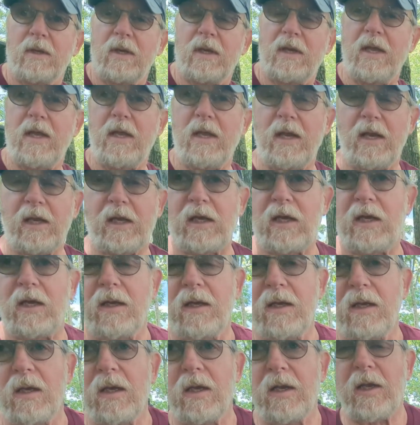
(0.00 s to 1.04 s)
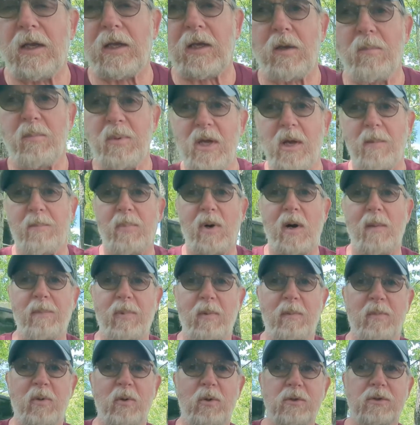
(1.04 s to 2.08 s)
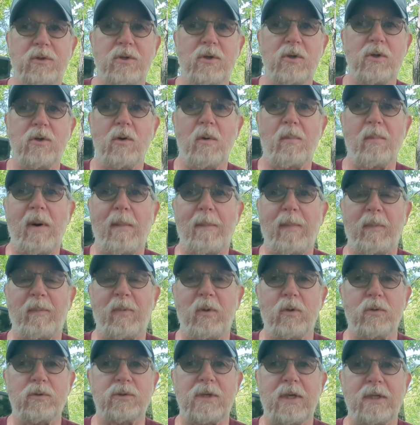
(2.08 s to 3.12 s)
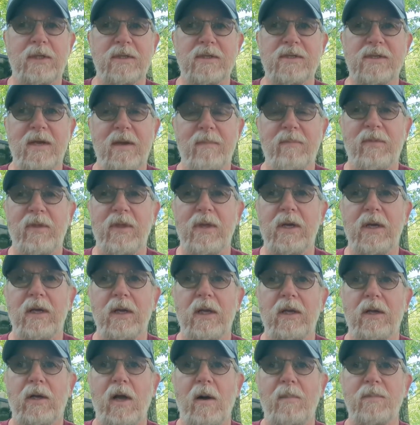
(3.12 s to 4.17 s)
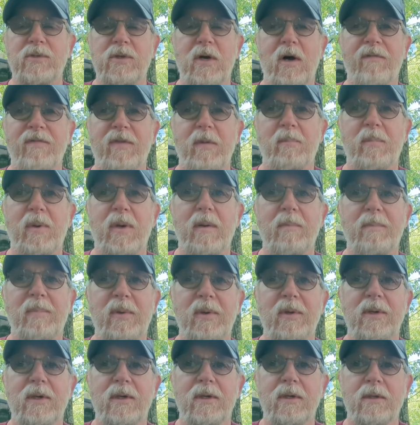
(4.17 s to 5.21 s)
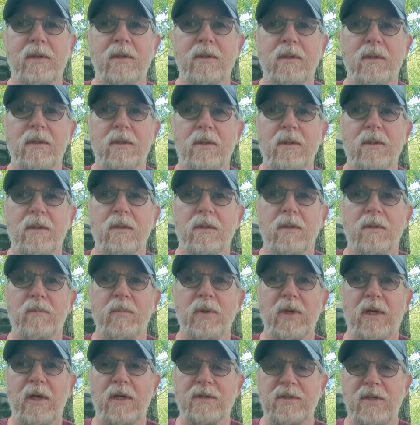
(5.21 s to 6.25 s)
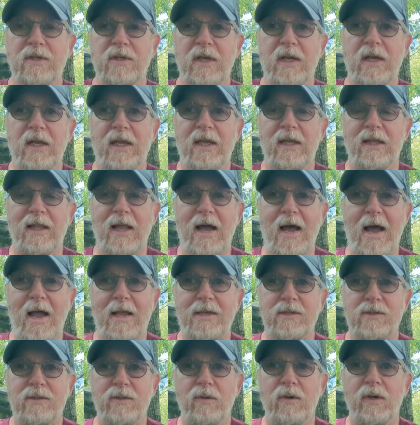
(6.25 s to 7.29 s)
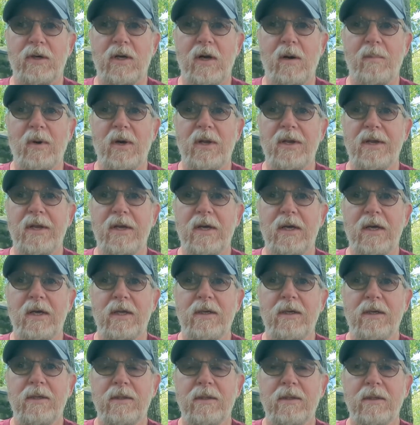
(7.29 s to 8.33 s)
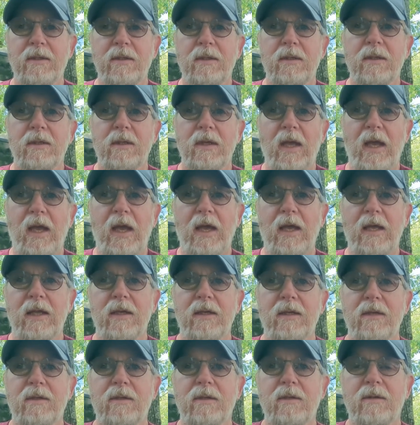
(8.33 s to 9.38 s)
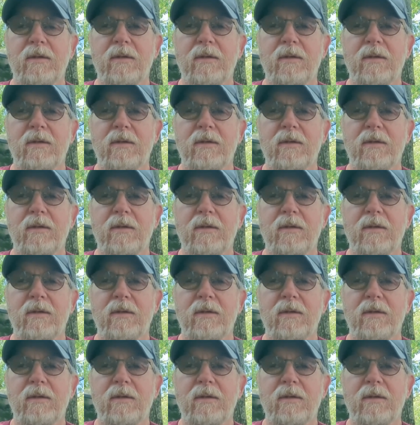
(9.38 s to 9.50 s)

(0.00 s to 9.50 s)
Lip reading: and it can be a bumper pull too. A bumper pull's got the same thing. It comes off the bumper because it didn't get latched or come undone, and